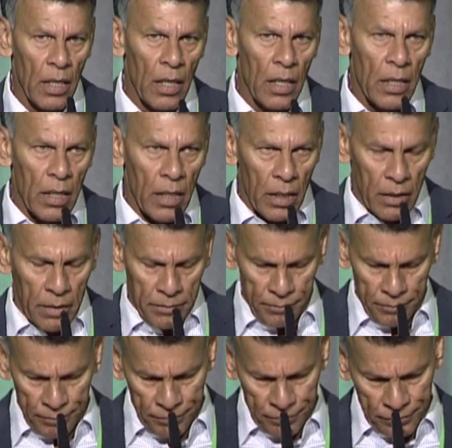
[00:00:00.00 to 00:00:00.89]

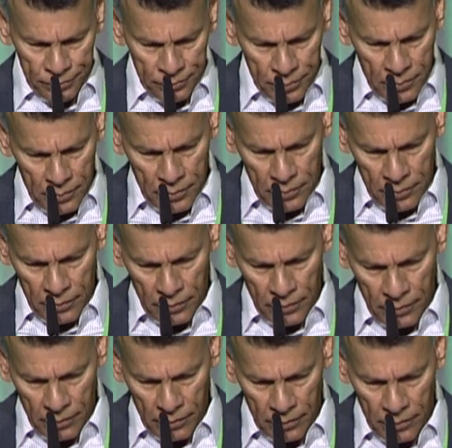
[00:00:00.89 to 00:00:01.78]

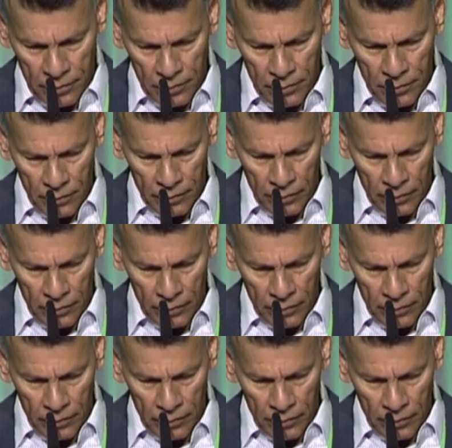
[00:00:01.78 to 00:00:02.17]
(no one is talking)